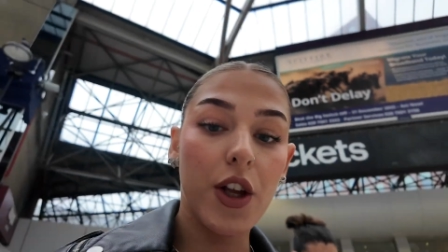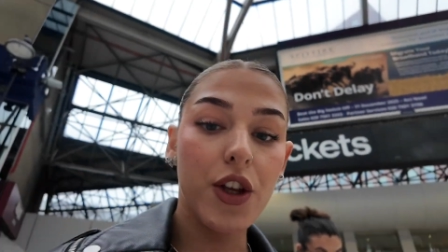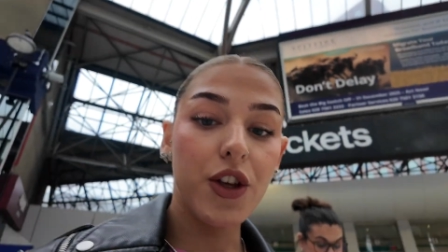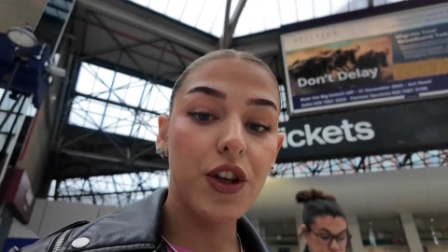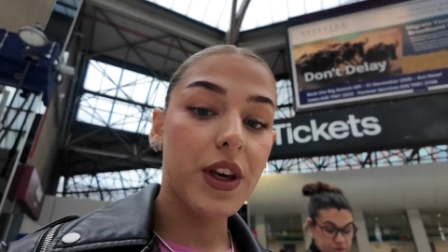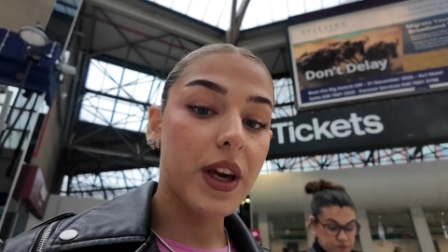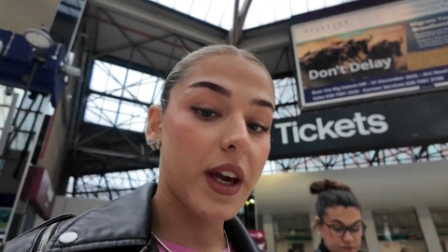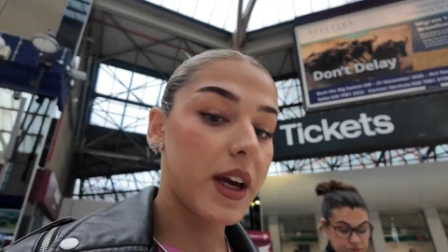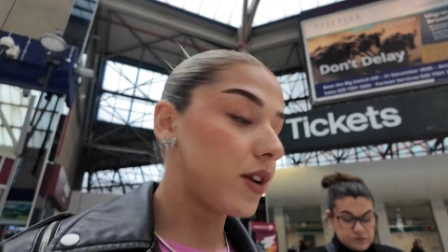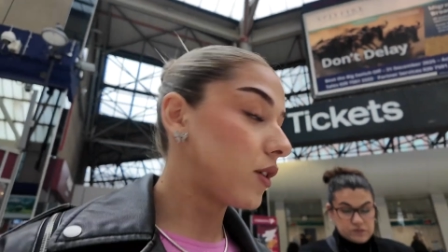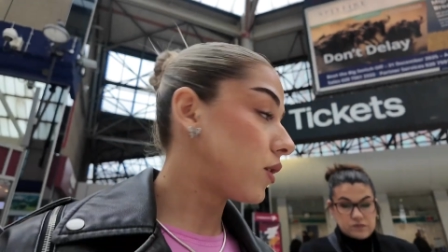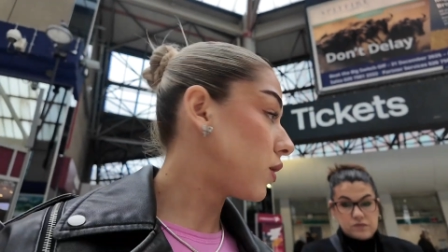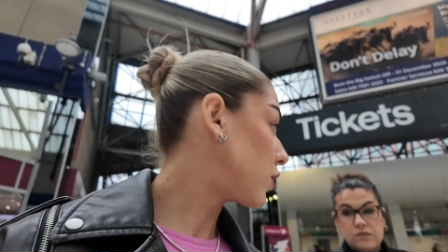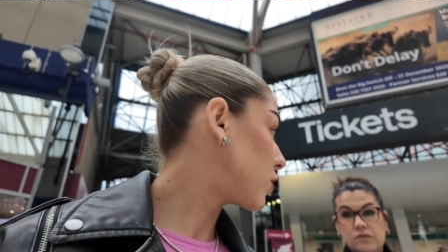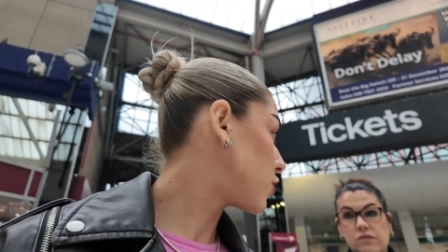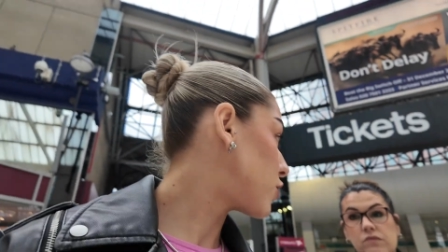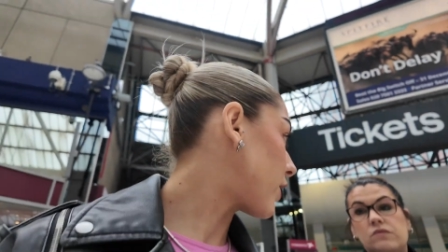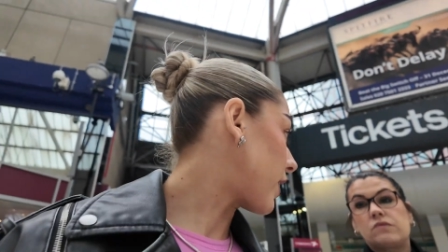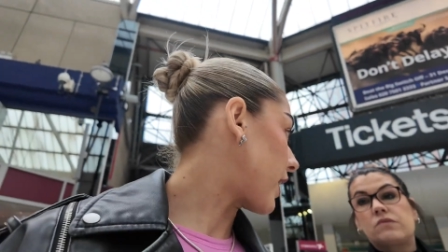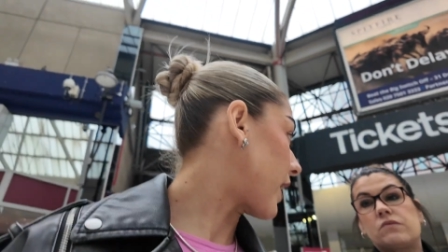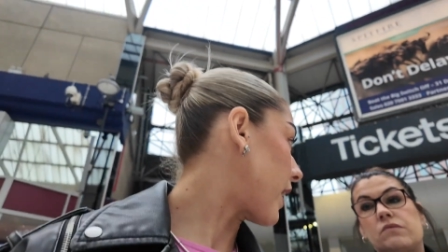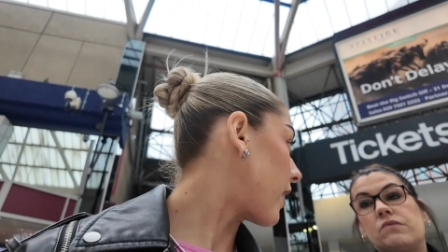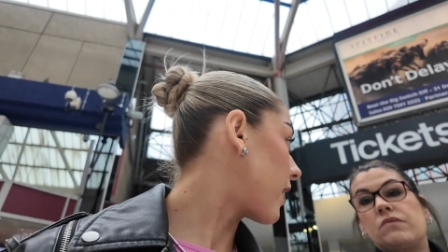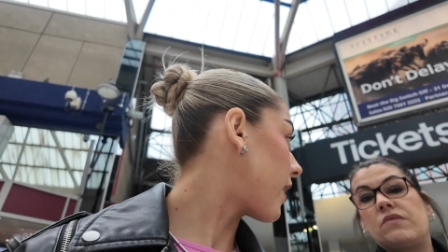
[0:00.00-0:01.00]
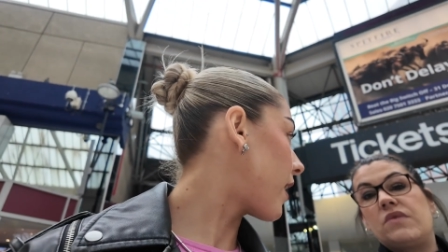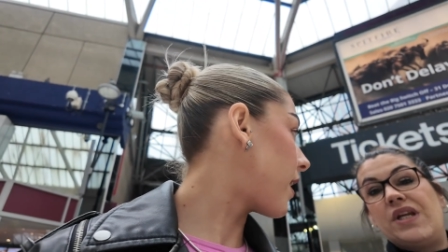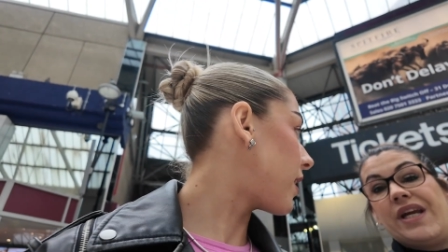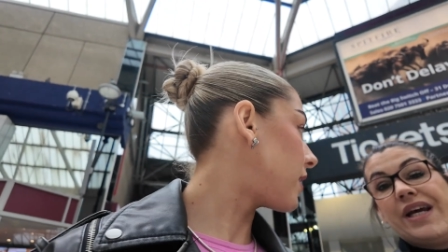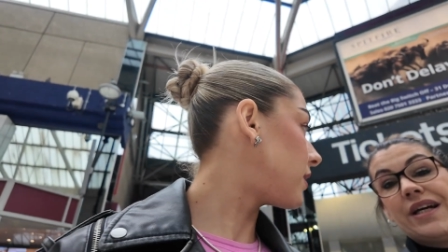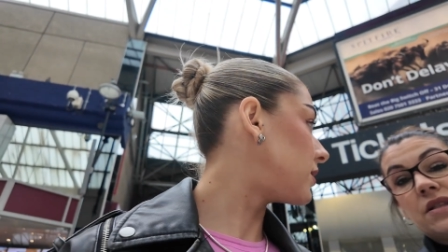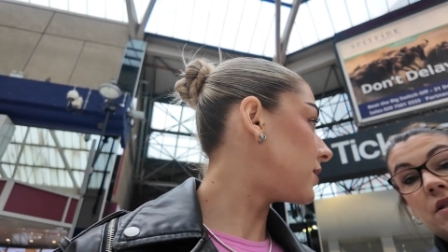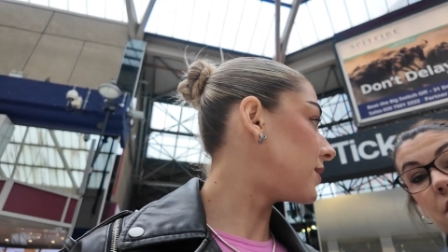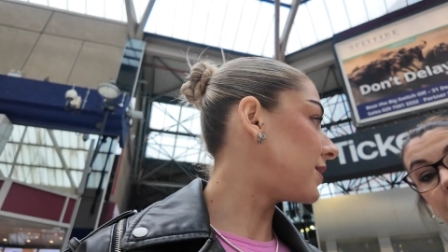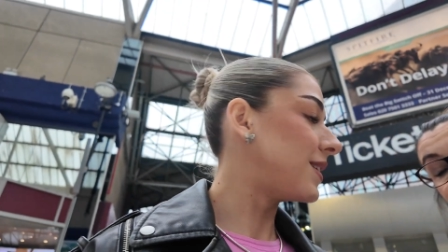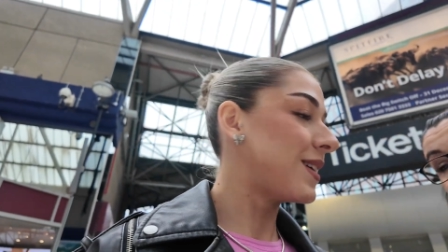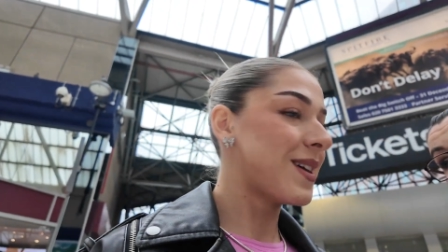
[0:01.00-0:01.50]
are you getting a hot drink?
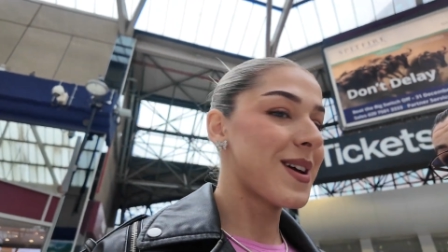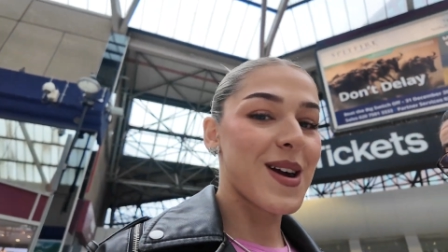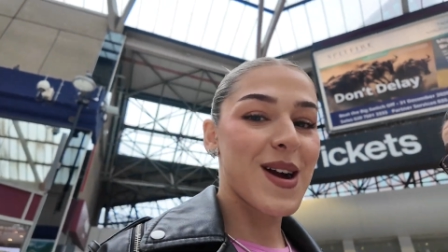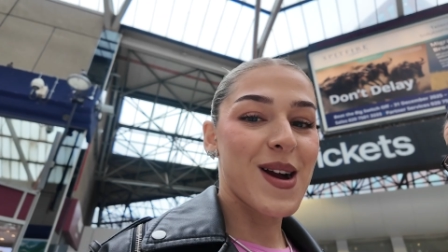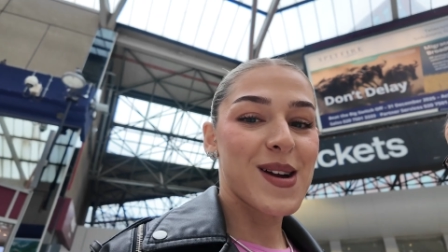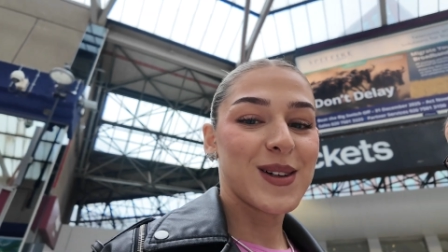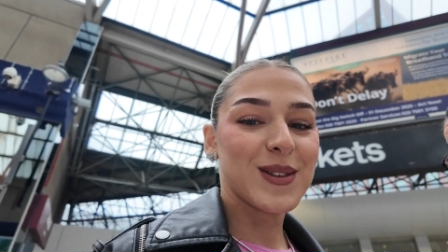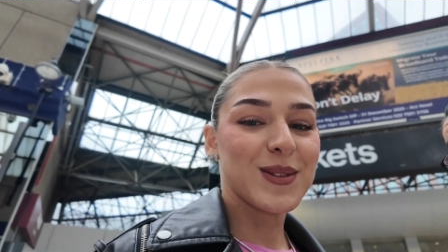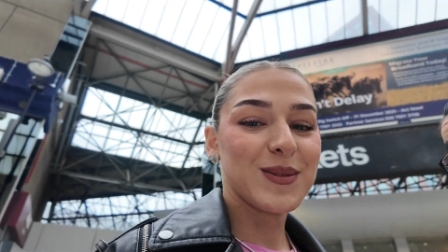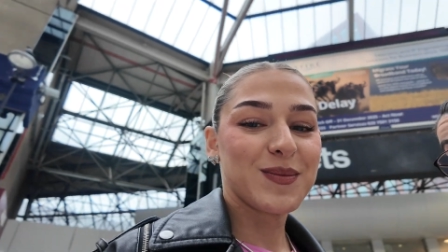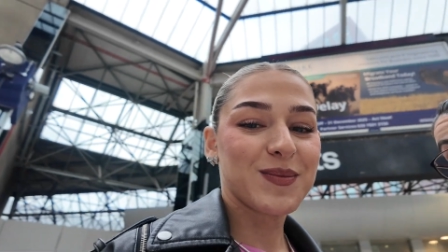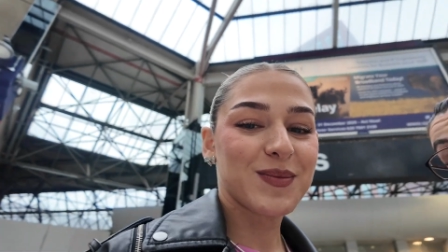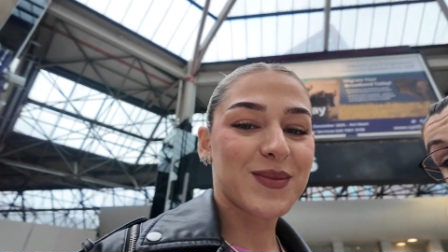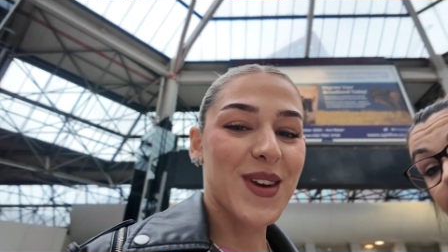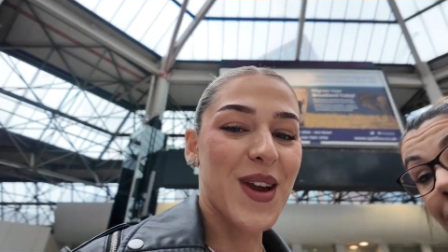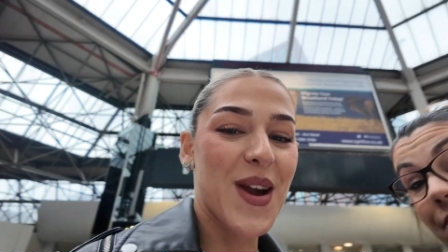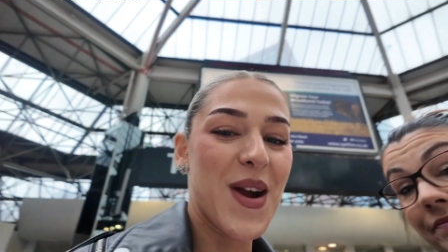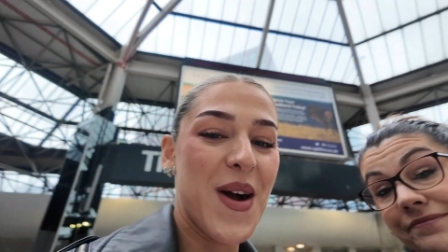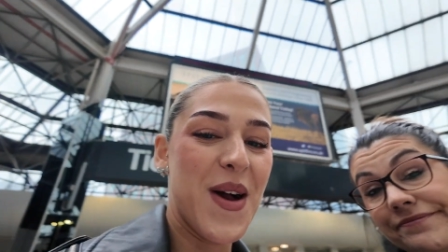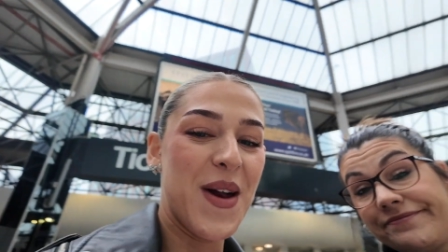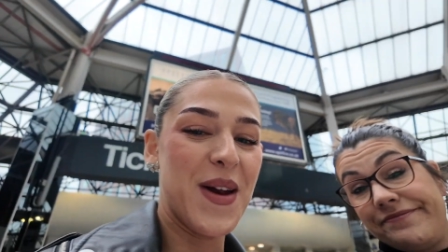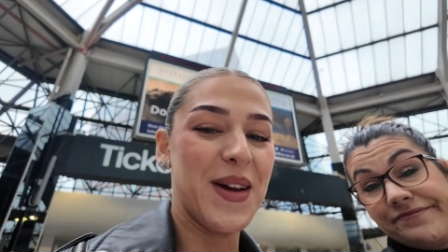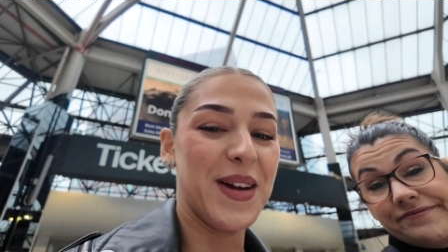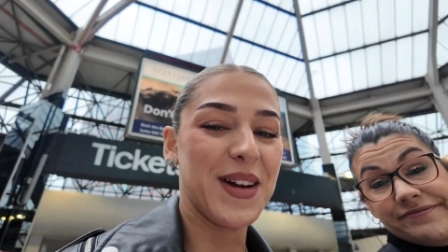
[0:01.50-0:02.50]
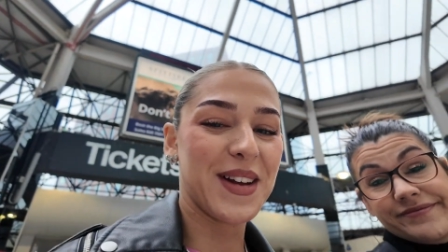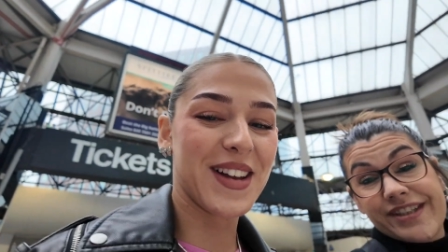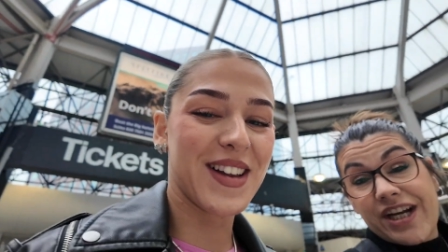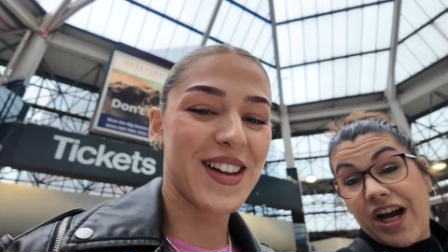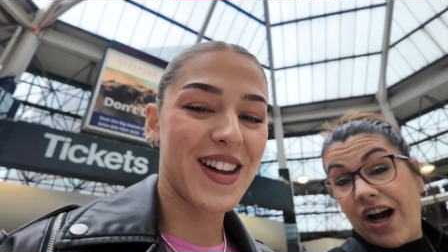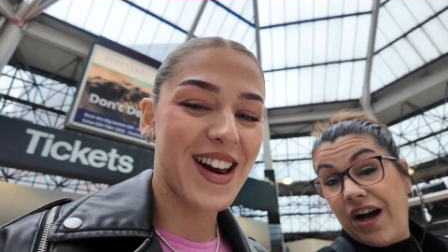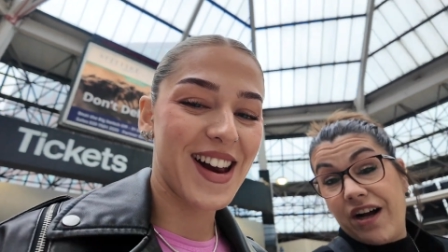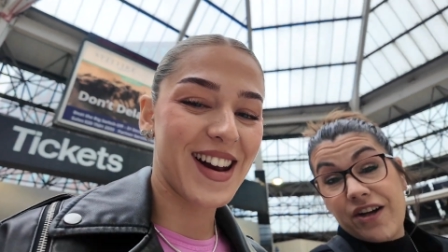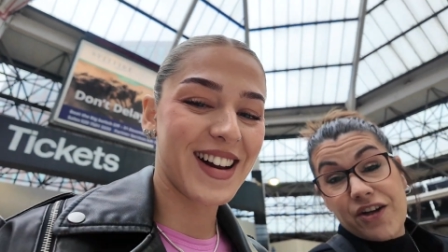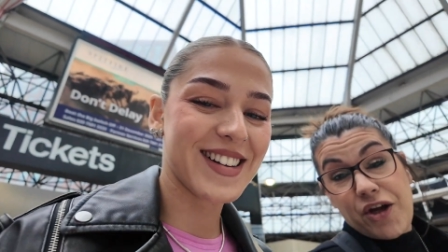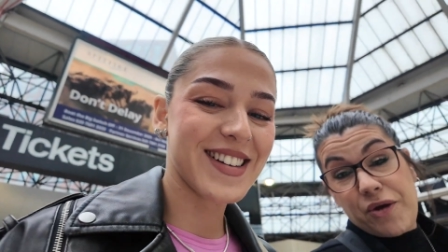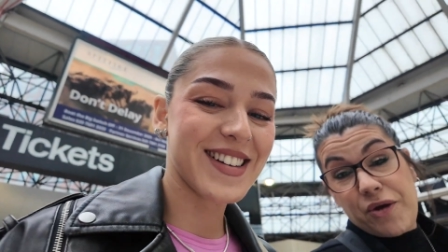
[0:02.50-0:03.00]
Yes, I'm getting a hot